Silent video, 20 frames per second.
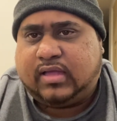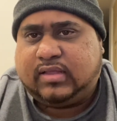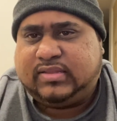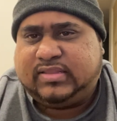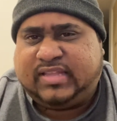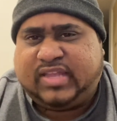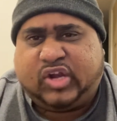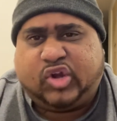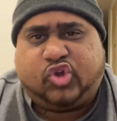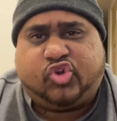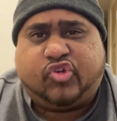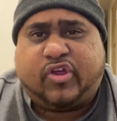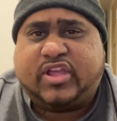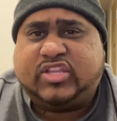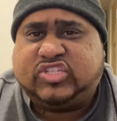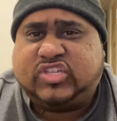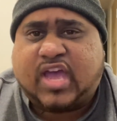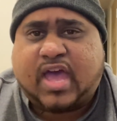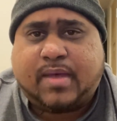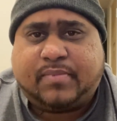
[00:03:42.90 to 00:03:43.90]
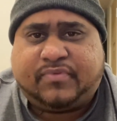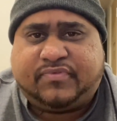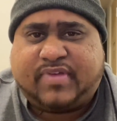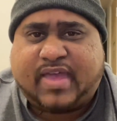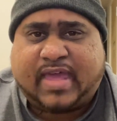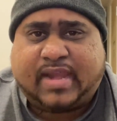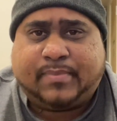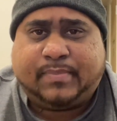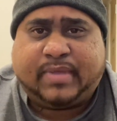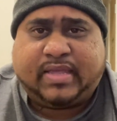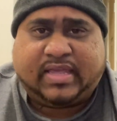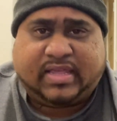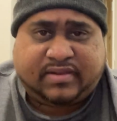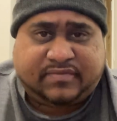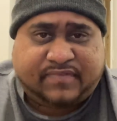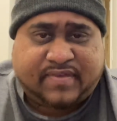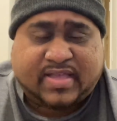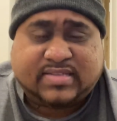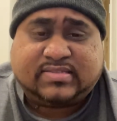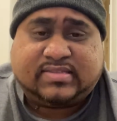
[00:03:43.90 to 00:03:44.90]
did a great job of getting me
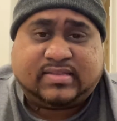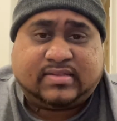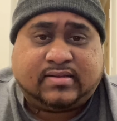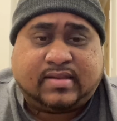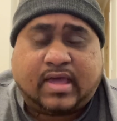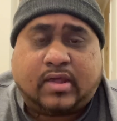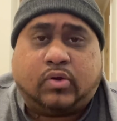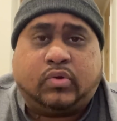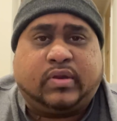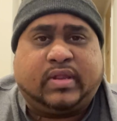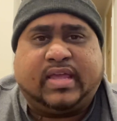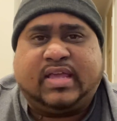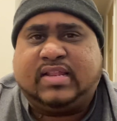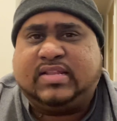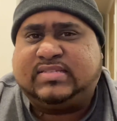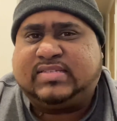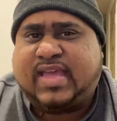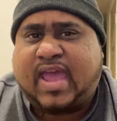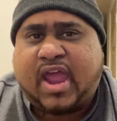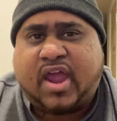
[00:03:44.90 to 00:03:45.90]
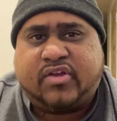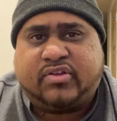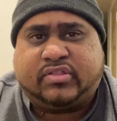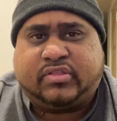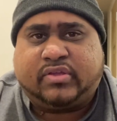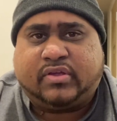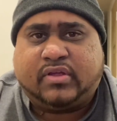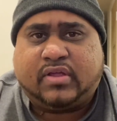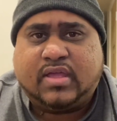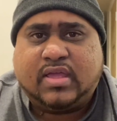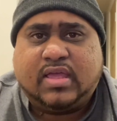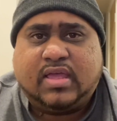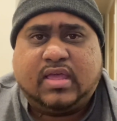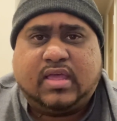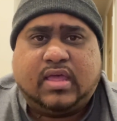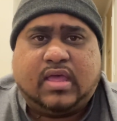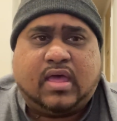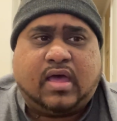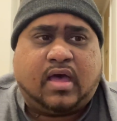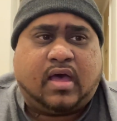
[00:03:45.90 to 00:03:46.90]
invested, not only in his character,
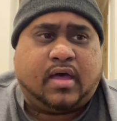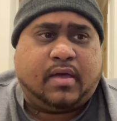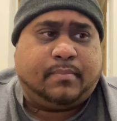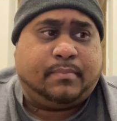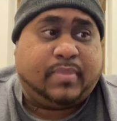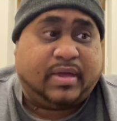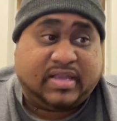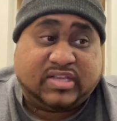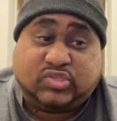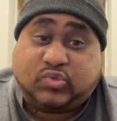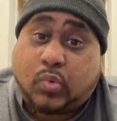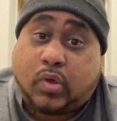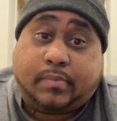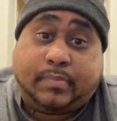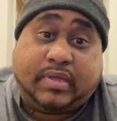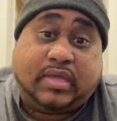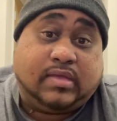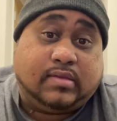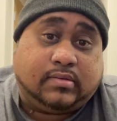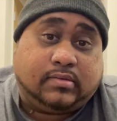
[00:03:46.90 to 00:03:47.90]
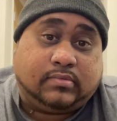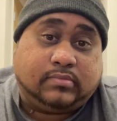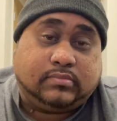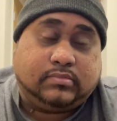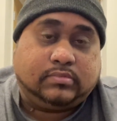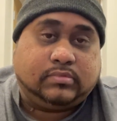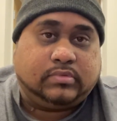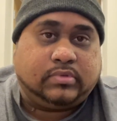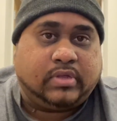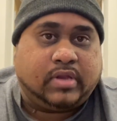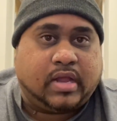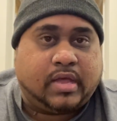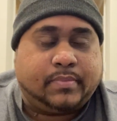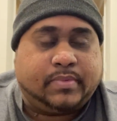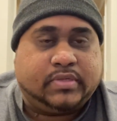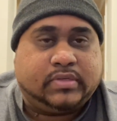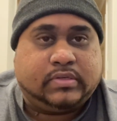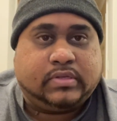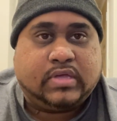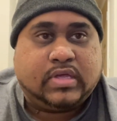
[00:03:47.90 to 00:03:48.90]
but his well-being. You know what
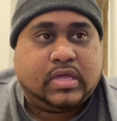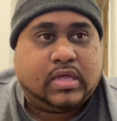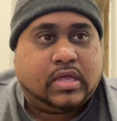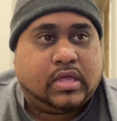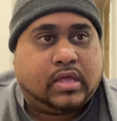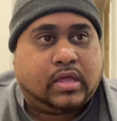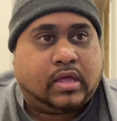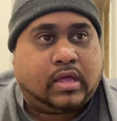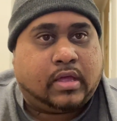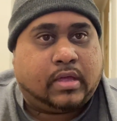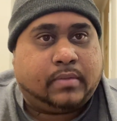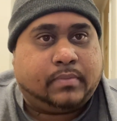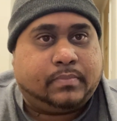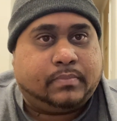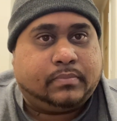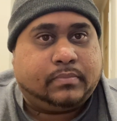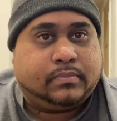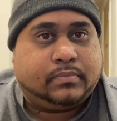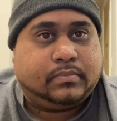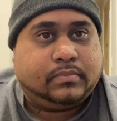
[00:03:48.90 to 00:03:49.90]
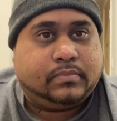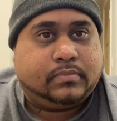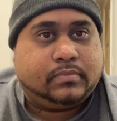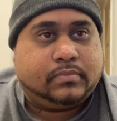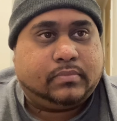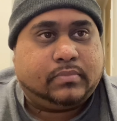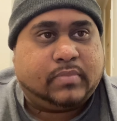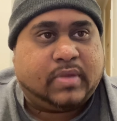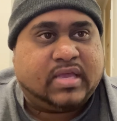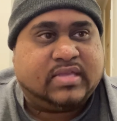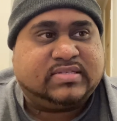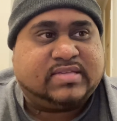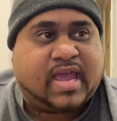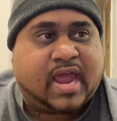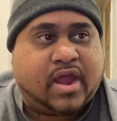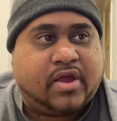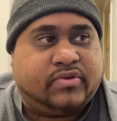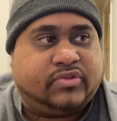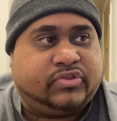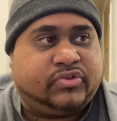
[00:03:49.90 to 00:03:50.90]
I mean? His
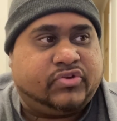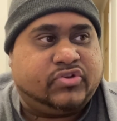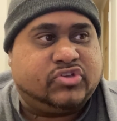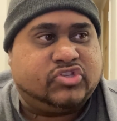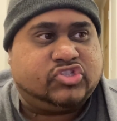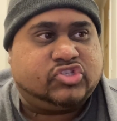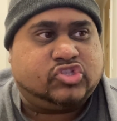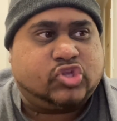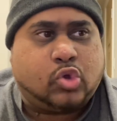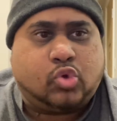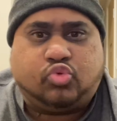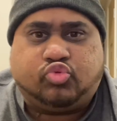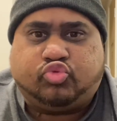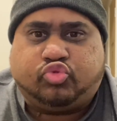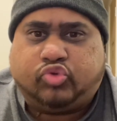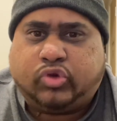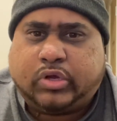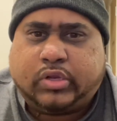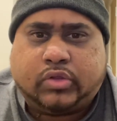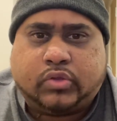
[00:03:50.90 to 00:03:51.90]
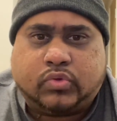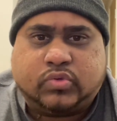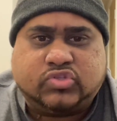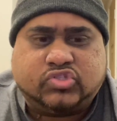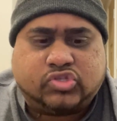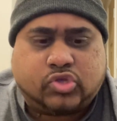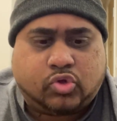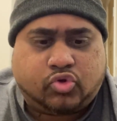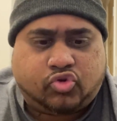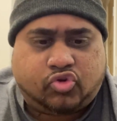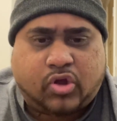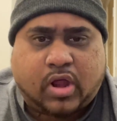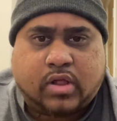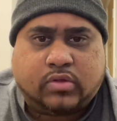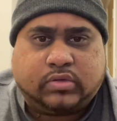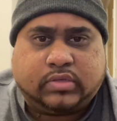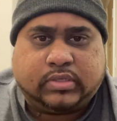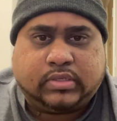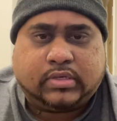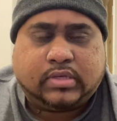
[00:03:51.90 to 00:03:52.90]
character is so real and so
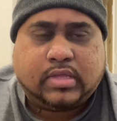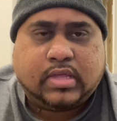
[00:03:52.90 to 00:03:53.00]
grounded.